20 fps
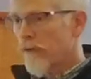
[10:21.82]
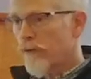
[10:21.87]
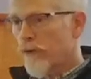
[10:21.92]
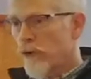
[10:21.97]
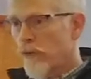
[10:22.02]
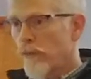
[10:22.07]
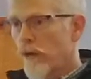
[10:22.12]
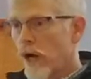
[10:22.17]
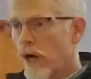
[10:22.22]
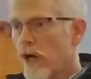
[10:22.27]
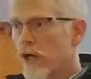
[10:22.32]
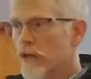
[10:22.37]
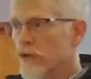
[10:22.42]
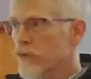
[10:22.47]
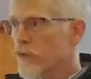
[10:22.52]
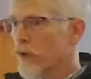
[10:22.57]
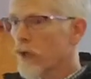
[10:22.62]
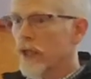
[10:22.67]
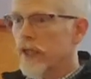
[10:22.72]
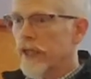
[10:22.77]
a few
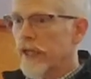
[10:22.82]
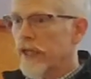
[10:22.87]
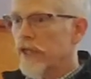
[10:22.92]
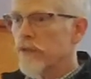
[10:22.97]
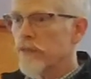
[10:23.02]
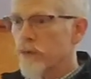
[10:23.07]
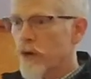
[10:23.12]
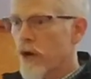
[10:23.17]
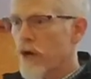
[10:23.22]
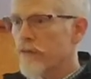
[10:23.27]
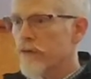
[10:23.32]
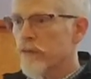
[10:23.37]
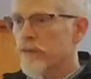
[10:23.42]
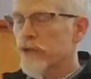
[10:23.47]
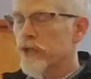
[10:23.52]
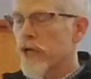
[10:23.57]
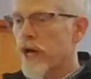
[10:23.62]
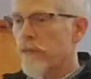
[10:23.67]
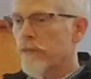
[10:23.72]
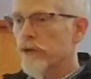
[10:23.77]
months, we're going to get to Proverbs
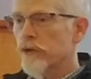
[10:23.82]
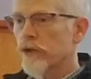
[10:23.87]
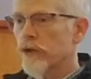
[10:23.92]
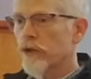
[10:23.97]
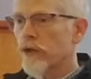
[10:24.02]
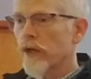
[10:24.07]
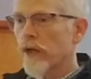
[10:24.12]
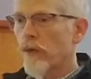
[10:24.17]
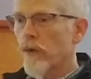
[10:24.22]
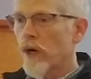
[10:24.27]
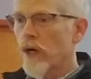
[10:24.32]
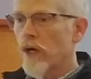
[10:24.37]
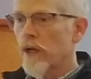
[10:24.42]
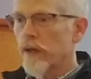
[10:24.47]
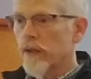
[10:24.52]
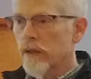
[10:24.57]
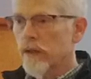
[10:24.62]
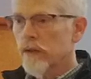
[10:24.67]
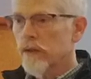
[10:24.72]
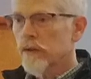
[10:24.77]
chapter 31.
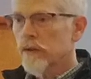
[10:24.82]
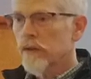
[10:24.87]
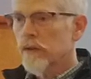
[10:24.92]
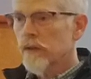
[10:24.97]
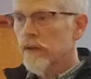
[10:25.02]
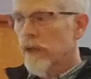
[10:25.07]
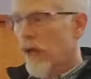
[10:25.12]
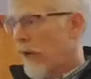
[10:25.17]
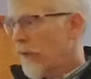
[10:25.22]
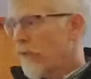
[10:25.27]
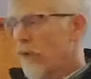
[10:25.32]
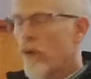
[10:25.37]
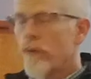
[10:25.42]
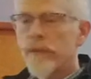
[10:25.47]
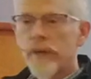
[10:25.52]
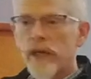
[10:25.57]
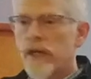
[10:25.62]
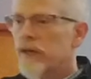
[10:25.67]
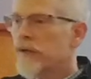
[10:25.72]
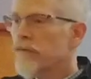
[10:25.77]
I won't
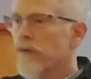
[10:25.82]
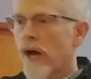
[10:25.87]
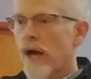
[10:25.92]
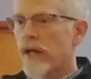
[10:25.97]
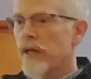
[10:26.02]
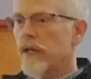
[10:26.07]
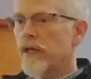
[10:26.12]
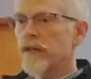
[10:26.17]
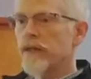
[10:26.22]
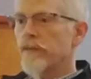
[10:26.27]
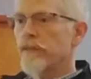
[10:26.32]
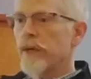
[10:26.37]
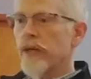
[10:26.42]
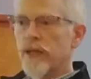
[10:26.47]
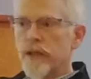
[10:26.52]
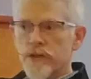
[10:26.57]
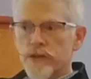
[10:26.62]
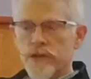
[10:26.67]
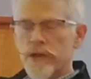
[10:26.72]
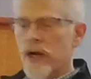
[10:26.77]
be inviting the
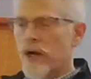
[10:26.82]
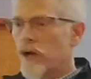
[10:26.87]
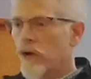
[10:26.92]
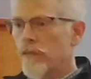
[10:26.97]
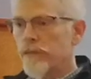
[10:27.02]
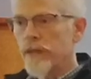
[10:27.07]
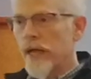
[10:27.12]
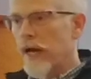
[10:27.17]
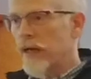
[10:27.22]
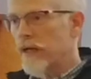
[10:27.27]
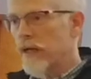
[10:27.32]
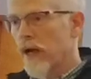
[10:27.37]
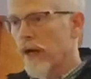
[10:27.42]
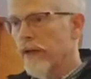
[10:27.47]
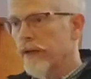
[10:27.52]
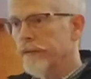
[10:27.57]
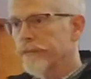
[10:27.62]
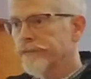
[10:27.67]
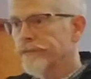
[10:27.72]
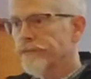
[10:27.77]
men to stay home that
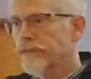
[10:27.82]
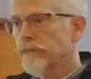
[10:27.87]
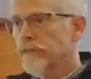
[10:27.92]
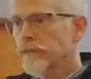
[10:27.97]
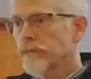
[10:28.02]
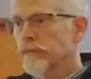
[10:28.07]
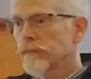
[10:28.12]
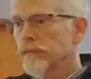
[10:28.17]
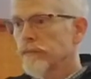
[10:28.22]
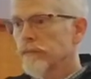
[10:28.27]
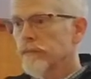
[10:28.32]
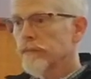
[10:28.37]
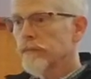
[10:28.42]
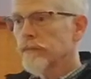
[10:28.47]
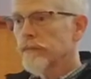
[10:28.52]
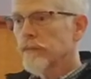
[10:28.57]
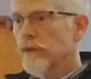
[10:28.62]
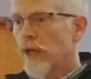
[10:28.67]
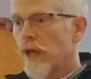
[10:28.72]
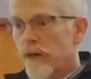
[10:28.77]
night.
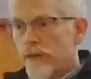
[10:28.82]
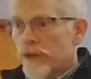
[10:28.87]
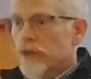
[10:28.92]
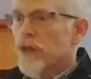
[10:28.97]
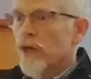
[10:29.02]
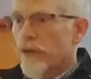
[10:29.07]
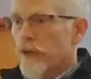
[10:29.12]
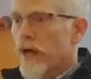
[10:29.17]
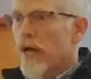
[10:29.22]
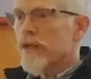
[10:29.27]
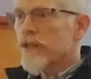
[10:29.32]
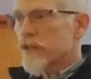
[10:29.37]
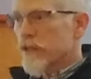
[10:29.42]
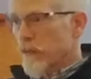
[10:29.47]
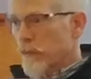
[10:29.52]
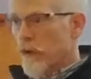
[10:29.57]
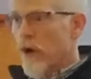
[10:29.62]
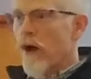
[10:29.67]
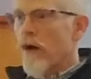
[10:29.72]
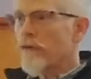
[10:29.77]
Even though that's
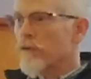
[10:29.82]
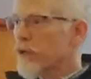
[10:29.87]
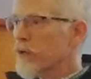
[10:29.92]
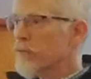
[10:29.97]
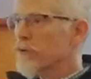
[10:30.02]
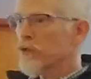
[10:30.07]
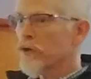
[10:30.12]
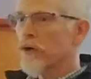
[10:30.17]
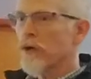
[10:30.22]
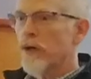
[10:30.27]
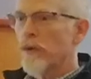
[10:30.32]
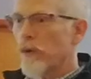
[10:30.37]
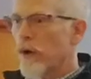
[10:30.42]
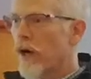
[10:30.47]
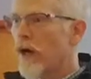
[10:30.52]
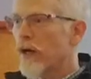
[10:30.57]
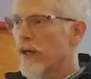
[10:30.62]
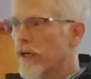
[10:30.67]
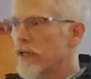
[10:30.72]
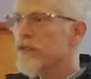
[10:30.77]
the Proverbs
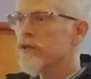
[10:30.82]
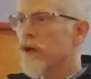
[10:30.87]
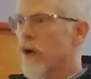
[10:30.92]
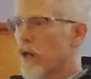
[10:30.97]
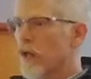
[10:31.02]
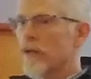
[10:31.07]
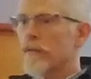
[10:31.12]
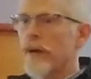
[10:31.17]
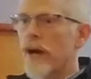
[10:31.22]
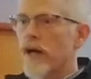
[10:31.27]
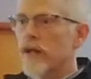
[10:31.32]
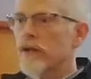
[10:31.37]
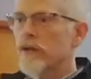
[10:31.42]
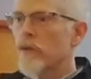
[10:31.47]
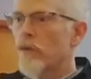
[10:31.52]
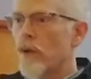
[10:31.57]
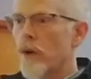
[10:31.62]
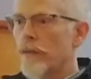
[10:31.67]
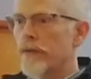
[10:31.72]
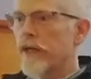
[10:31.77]
31, it's all about the
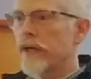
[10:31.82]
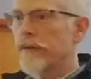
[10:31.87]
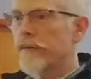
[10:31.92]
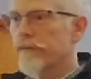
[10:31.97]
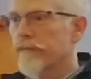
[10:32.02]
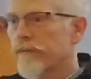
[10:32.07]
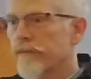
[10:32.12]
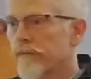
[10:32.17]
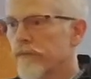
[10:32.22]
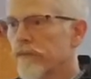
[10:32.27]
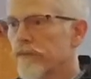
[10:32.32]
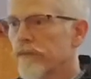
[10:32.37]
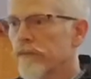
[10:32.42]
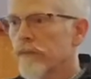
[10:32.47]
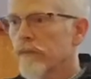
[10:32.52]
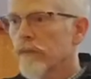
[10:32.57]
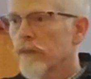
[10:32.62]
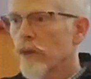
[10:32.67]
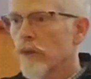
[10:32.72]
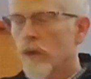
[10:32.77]
woman.
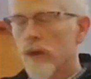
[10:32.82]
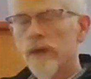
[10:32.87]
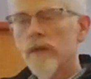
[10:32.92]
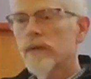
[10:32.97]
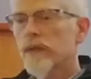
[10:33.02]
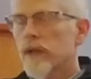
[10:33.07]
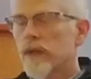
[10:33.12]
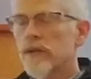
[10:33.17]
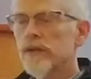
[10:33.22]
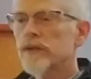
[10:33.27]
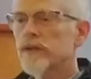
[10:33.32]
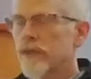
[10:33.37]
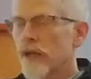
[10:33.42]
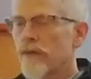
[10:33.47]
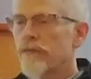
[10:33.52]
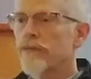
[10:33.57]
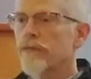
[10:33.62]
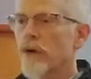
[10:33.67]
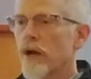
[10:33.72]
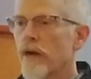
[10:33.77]
Well, there's
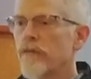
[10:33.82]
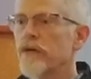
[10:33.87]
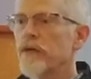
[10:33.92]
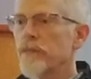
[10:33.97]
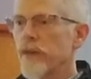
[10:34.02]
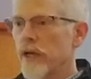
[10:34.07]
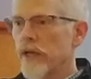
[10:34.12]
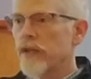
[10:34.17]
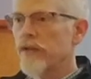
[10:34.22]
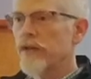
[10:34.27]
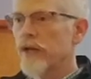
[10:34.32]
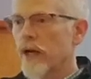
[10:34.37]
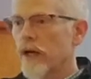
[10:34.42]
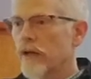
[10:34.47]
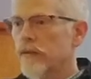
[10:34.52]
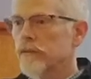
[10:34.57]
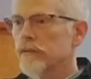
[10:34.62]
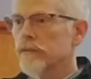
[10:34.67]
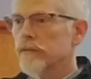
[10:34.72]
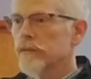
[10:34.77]
stuff for everybody
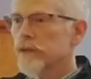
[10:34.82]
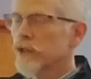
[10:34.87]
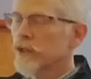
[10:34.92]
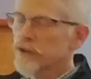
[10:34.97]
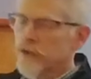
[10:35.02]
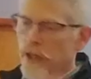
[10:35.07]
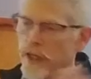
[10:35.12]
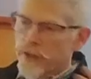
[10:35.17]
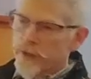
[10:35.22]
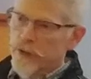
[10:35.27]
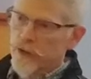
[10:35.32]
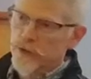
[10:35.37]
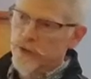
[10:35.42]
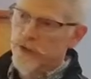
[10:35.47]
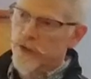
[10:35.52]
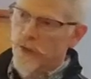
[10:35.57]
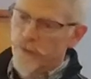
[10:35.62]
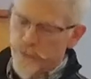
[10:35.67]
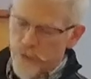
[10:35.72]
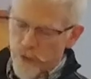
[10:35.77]
there, just like there's stuff